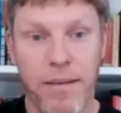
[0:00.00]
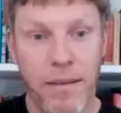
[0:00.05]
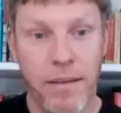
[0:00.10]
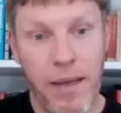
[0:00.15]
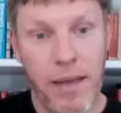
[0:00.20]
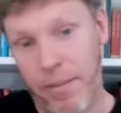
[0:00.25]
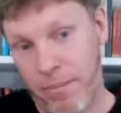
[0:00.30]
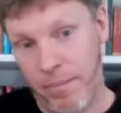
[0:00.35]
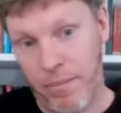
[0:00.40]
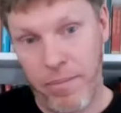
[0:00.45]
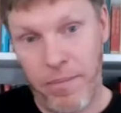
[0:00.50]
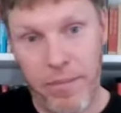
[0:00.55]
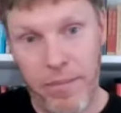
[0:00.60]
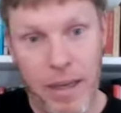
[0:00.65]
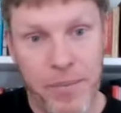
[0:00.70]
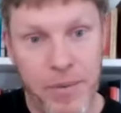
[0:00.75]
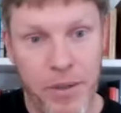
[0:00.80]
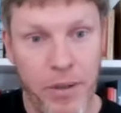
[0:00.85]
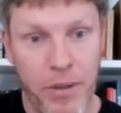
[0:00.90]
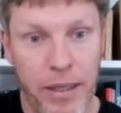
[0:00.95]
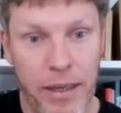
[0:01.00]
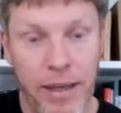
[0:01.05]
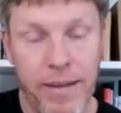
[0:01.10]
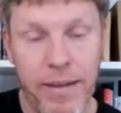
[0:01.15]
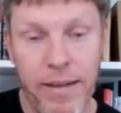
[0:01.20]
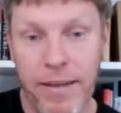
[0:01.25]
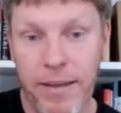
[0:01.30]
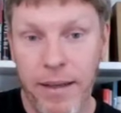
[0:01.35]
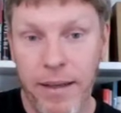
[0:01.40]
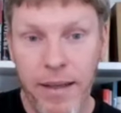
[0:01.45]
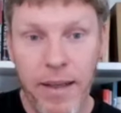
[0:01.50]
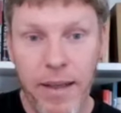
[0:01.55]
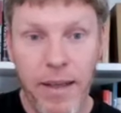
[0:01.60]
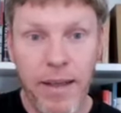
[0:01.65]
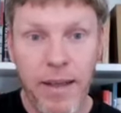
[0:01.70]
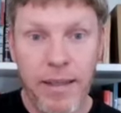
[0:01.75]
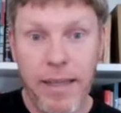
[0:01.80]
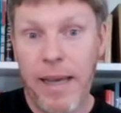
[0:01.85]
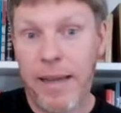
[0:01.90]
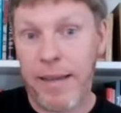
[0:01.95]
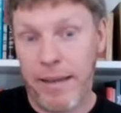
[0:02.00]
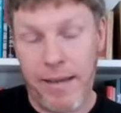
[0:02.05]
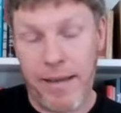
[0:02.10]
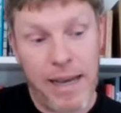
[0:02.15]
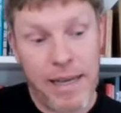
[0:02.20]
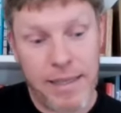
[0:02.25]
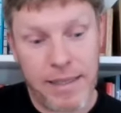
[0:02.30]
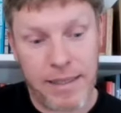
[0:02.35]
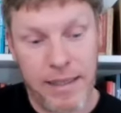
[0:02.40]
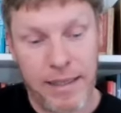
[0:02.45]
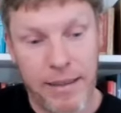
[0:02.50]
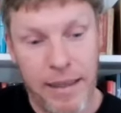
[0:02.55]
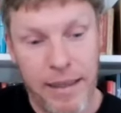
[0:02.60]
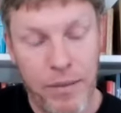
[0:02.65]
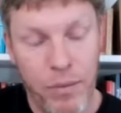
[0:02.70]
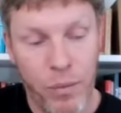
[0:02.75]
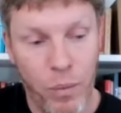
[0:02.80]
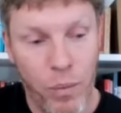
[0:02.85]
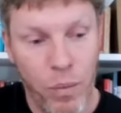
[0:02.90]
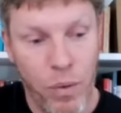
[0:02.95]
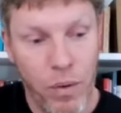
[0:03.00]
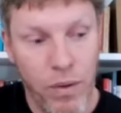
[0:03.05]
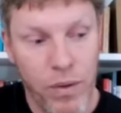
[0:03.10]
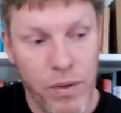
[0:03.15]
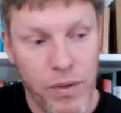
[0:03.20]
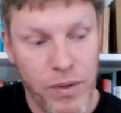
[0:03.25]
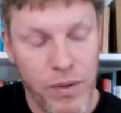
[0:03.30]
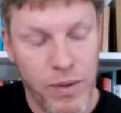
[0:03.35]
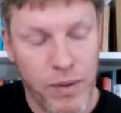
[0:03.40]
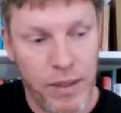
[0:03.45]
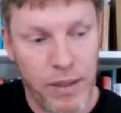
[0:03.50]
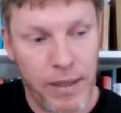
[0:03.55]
yeah, absolutely, the next thing then was,